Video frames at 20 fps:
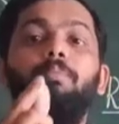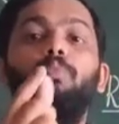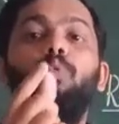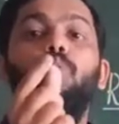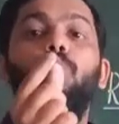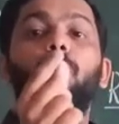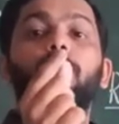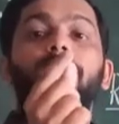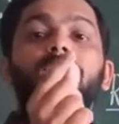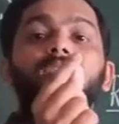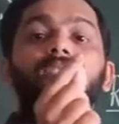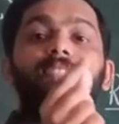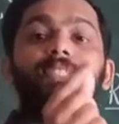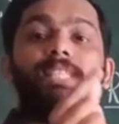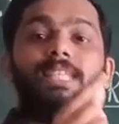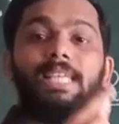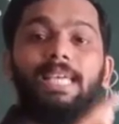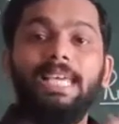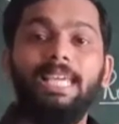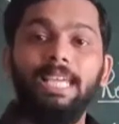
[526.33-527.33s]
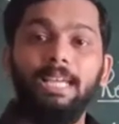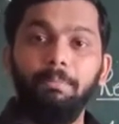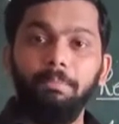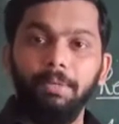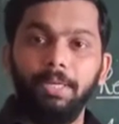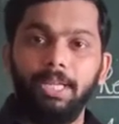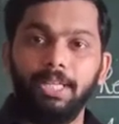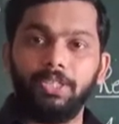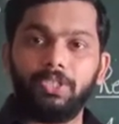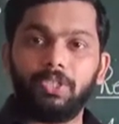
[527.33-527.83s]
moving
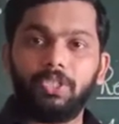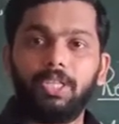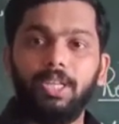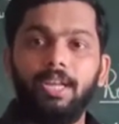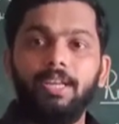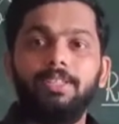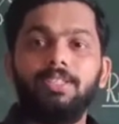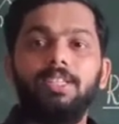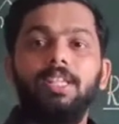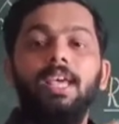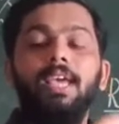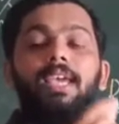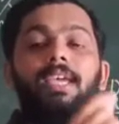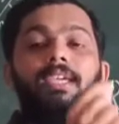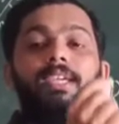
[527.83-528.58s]
same distance